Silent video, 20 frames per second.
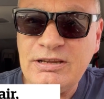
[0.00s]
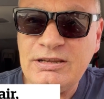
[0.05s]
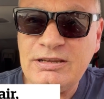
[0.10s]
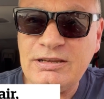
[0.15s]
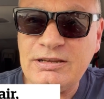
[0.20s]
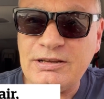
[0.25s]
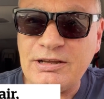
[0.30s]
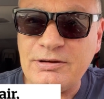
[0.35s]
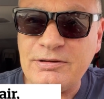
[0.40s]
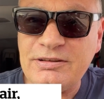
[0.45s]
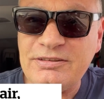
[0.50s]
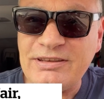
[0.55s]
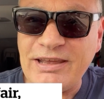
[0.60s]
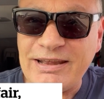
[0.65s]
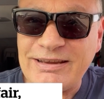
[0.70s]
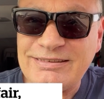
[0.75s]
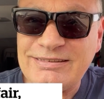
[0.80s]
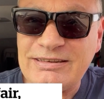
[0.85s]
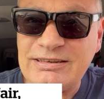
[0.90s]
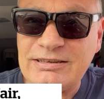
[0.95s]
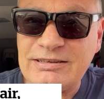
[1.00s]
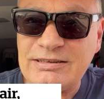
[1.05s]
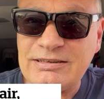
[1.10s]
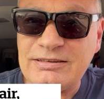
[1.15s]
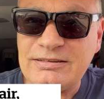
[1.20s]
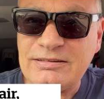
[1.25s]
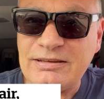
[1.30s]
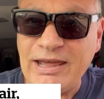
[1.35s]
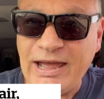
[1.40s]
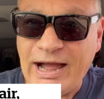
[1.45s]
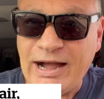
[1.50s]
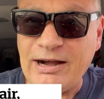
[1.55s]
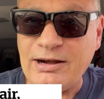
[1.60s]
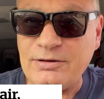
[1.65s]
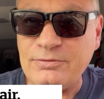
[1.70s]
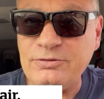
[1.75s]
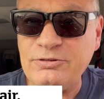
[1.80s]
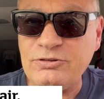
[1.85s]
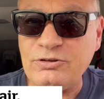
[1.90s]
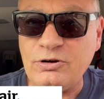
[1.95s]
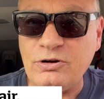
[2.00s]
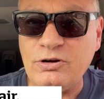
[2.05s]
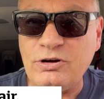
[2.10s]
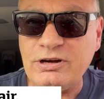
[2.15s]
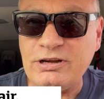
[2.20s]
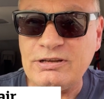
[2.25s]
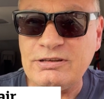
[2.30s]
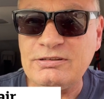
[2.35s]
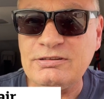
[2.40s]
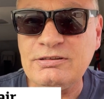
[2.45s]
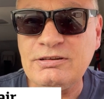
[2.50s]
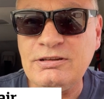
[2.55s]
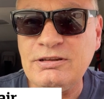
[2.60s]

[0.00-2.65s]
You know, he's acting out of sort and